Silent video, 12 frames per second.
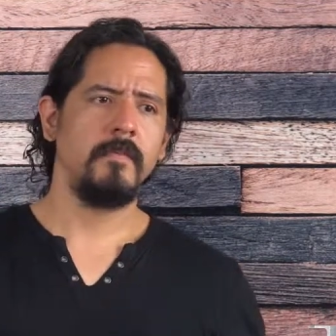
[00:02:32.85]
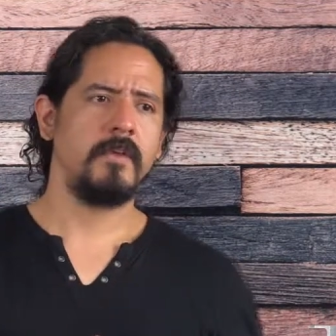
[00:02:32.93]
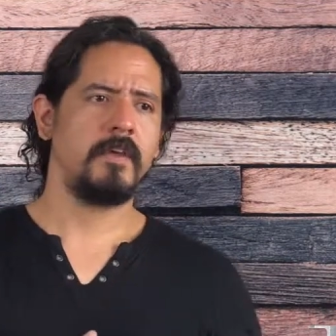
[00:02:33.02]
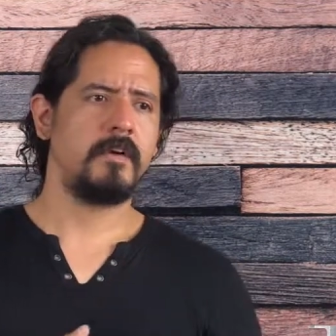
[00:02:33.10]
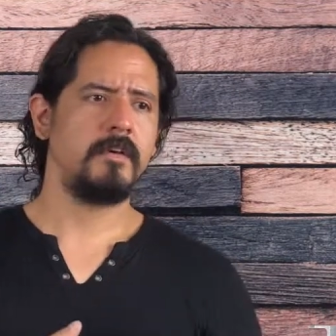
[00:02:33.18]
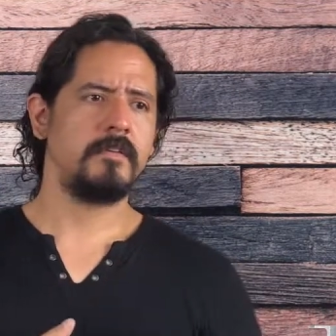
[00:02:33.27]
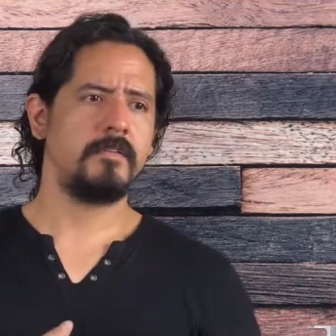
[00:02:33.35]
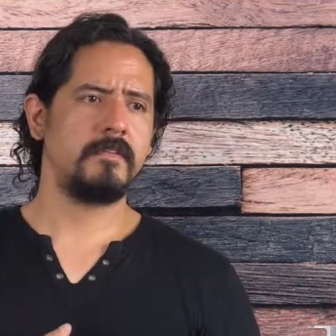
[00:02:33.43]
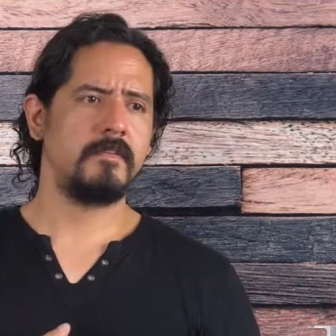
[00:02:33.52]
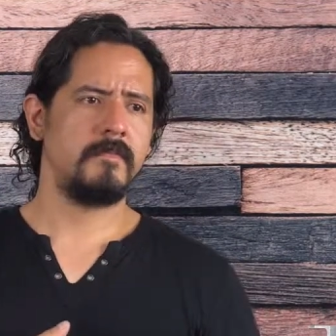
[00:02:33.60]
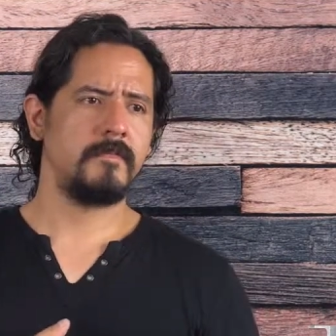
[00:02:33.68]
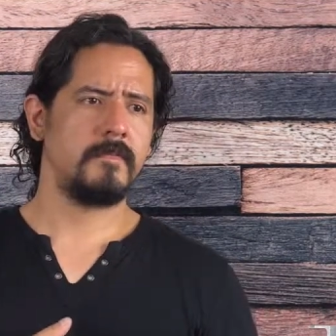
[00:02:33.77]

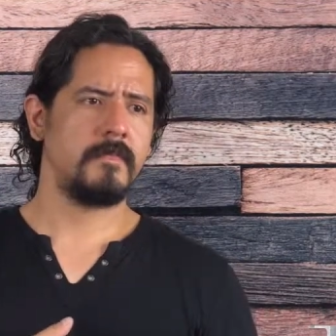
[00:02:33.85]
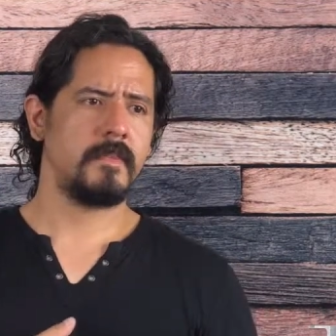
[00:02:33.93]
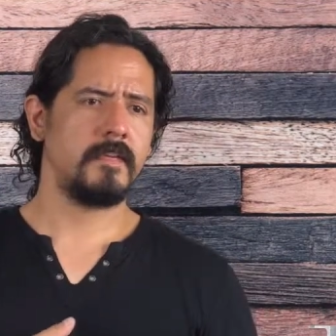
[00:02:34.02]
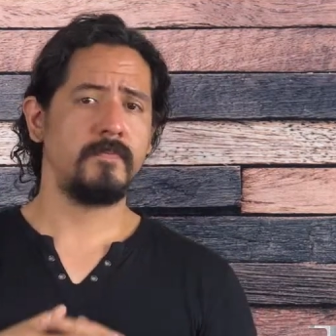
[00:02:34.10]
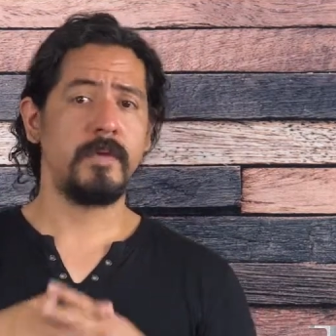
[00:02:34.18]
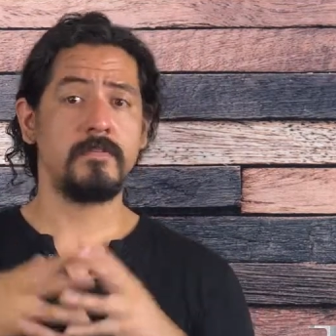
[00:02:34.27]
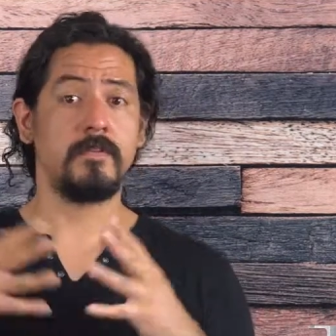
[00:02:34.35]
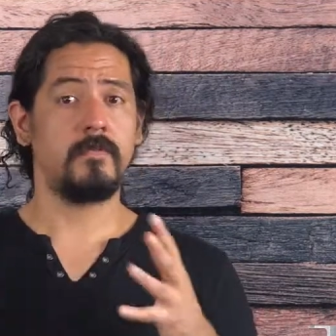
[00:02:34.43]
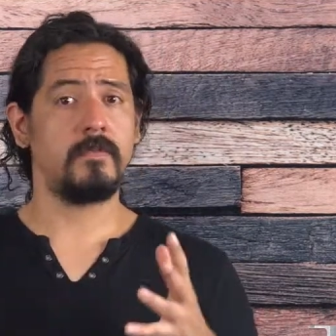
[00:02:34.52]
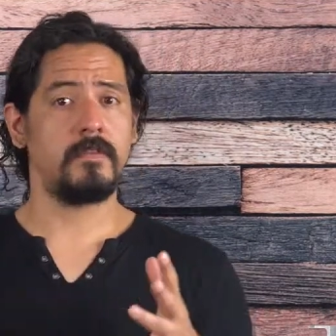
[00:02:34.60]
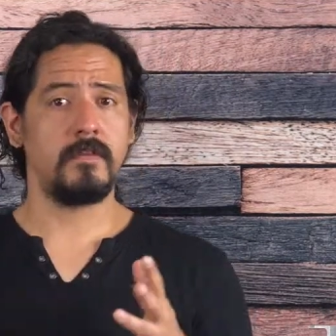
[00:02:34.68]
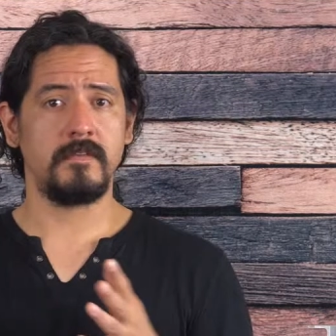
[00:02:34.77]
because especially
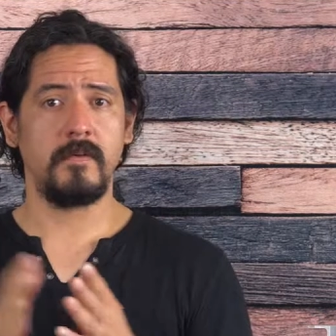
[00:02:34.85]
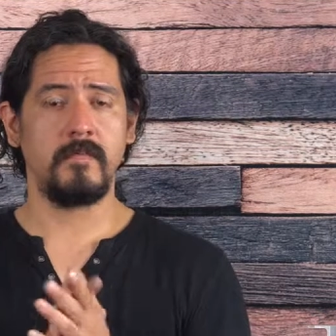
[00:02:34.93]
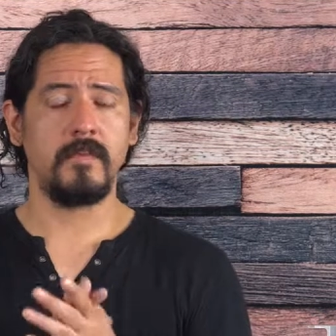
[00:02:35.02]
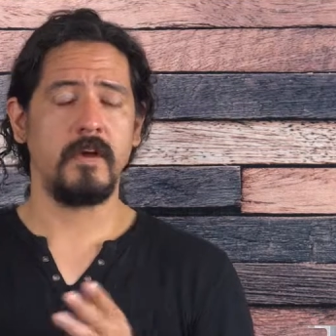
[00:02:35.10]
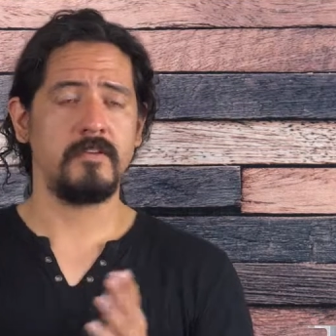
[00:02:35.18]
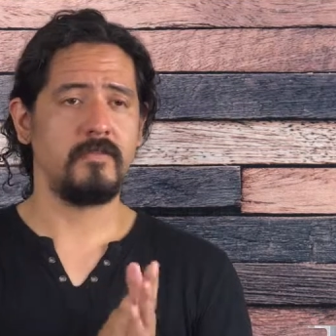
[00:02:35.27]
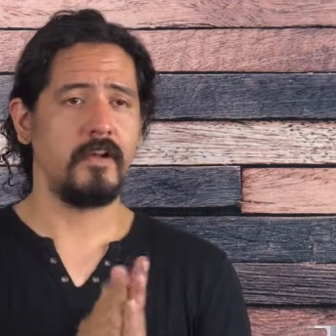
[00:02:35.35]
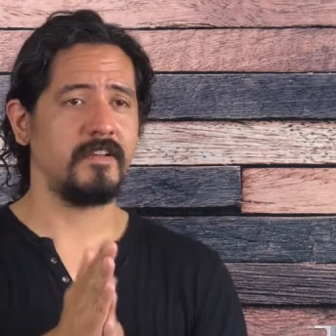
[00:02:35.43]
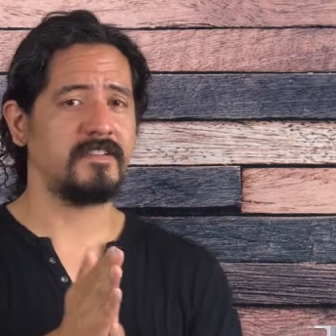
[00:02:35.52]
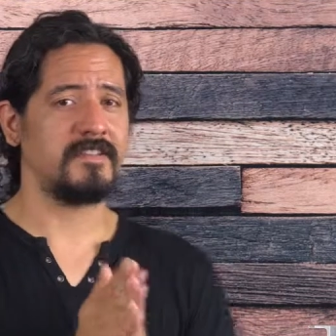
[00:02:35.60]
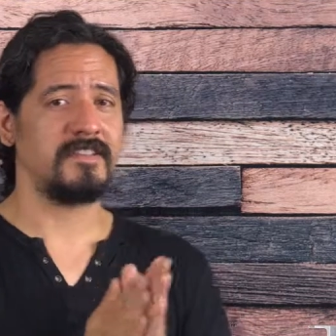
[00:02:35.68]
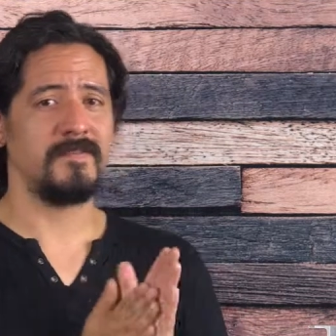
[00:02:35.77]
with some of the
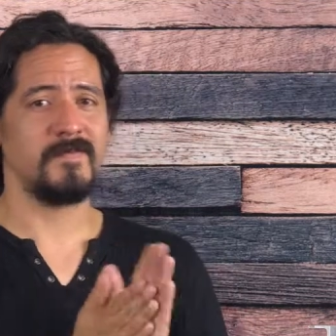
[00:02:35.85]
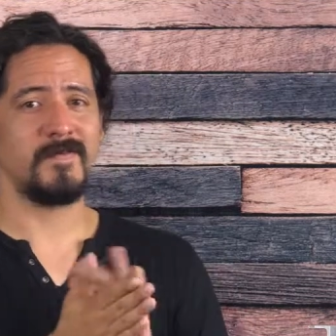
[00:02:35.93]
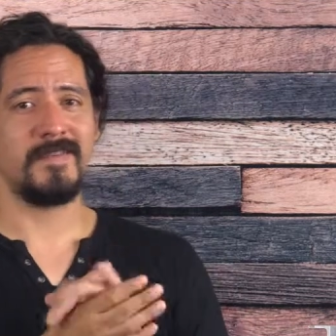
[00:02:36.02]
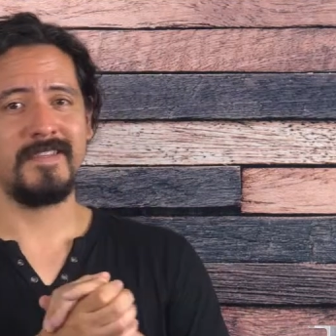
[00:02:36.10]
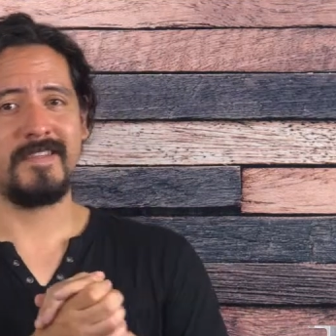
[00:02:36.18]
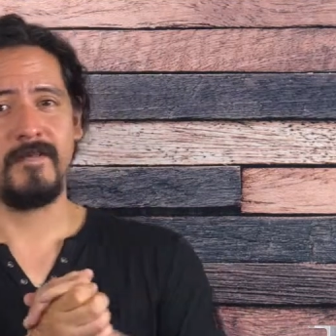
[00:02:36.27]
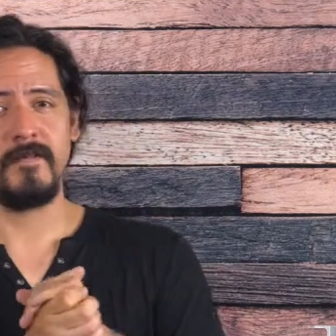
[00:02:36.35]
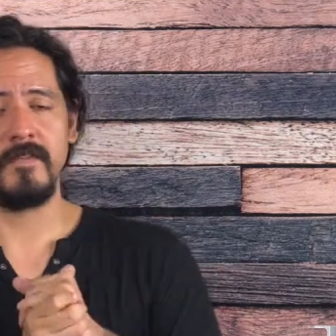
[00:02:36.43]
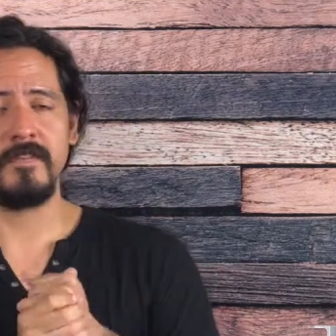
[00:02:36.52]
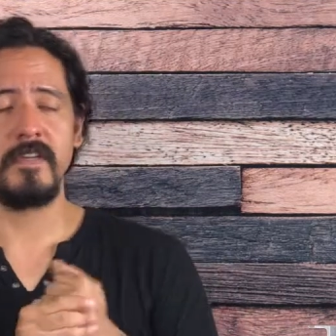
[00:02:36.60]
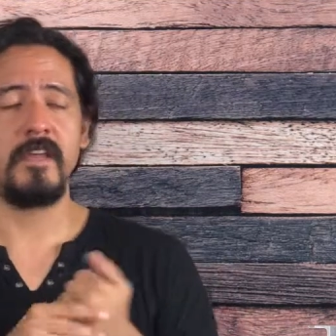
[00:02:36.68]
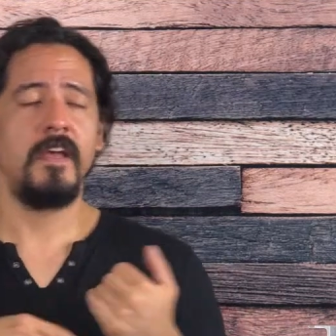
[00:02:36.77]
hydraulic systems we see them
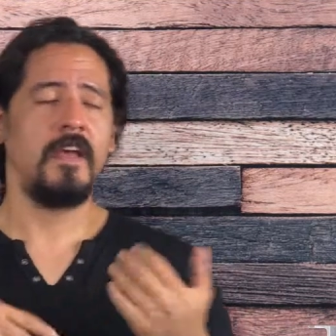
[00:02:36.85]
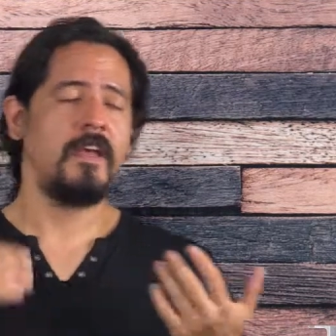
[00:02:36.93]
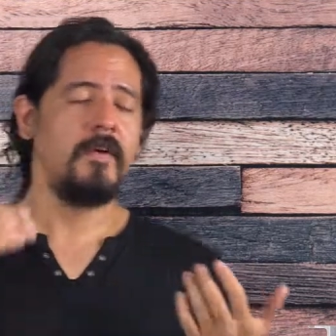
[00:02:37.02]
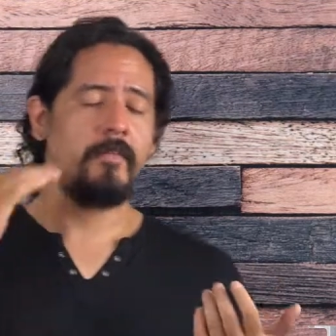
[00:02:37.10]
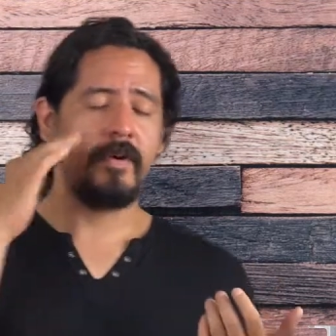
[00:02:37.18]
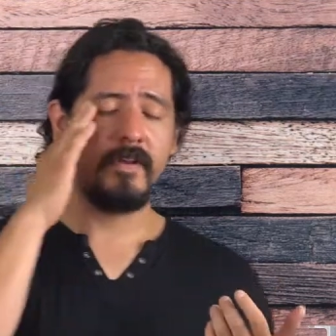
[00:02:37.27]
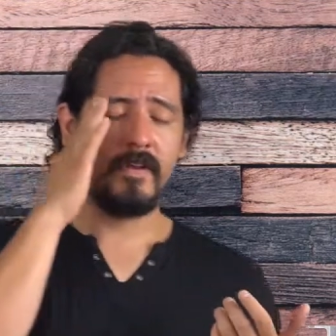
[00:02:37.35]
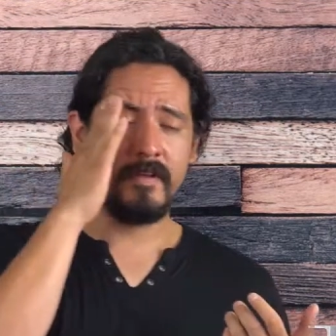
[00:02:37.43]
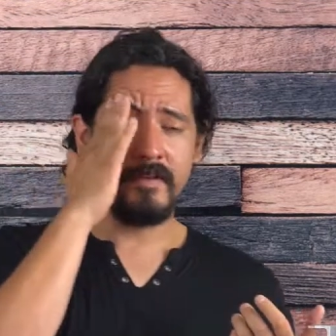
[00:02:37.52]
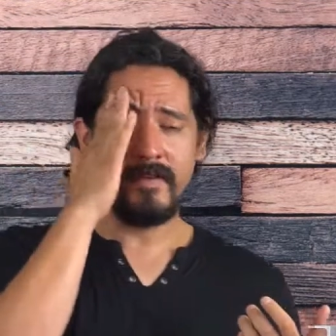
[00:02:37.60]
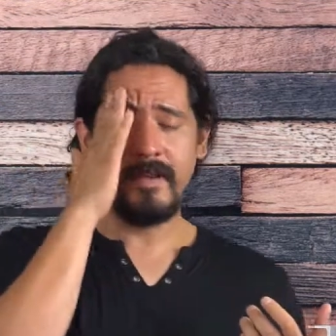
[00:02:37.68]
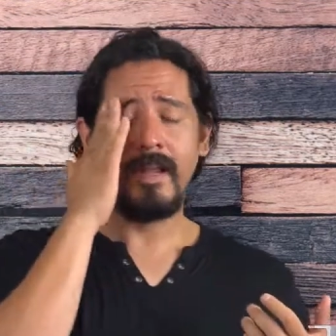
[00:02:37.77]
using.
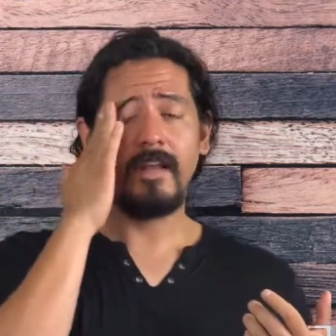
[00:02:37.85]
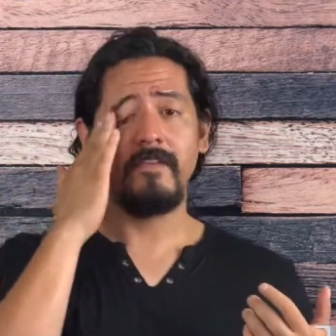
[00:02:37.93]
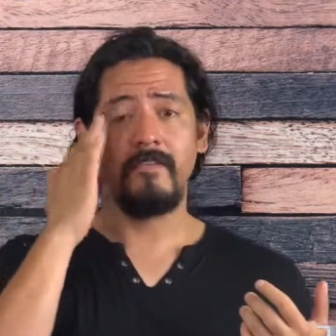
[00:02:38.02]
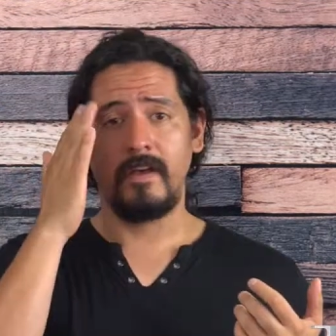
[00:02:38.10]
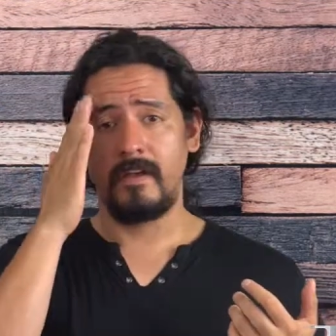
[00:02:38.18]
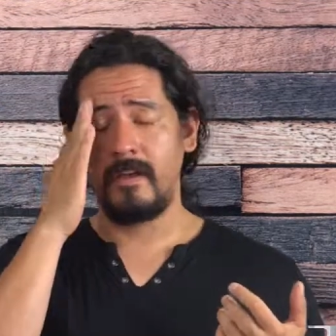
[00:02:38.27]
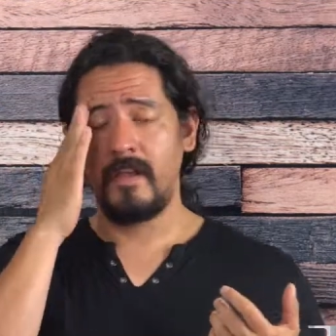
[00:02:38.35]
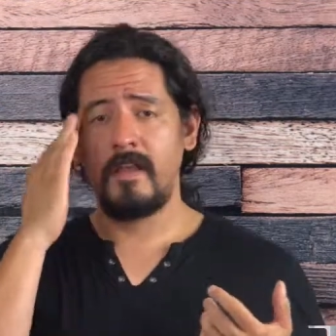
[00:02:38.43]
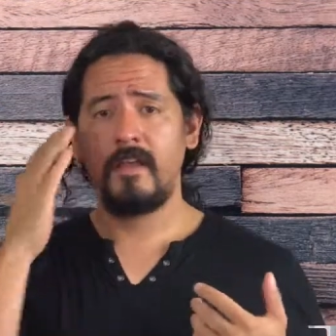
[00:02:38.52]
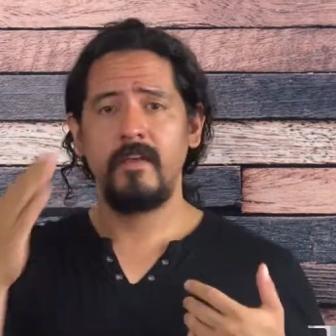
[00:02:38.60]
But in any event,